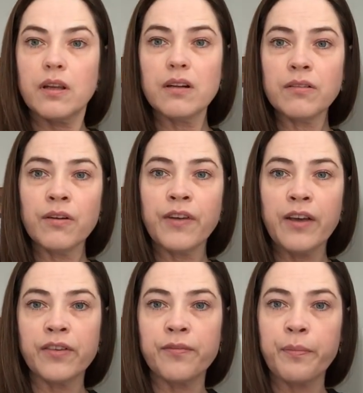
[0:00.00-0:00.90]
don't know if I
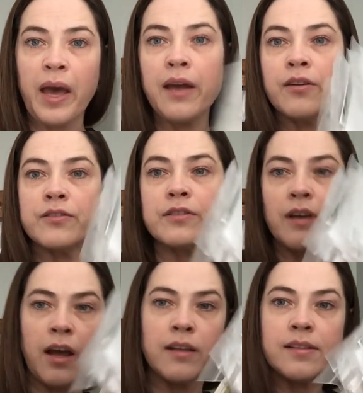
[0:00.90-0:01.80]
have enough patterns,
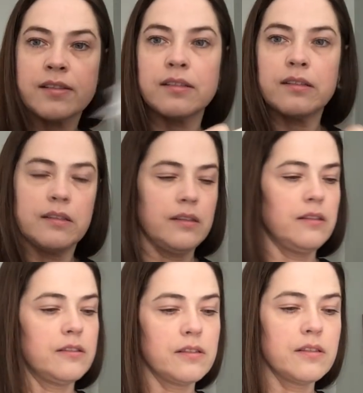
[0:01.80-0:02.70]
guys.
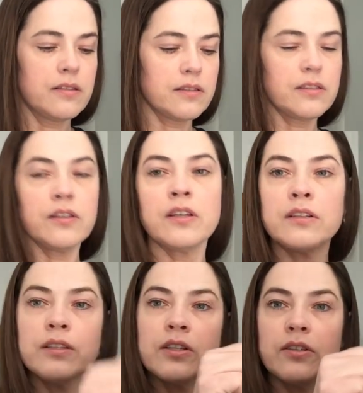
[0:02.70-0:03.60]
It's looking a
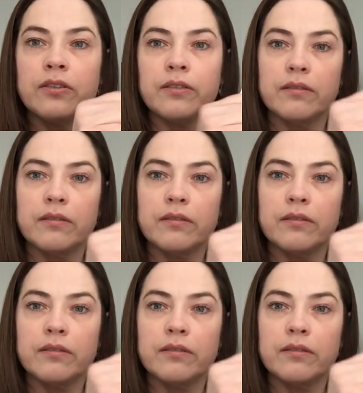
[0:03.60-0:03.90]
little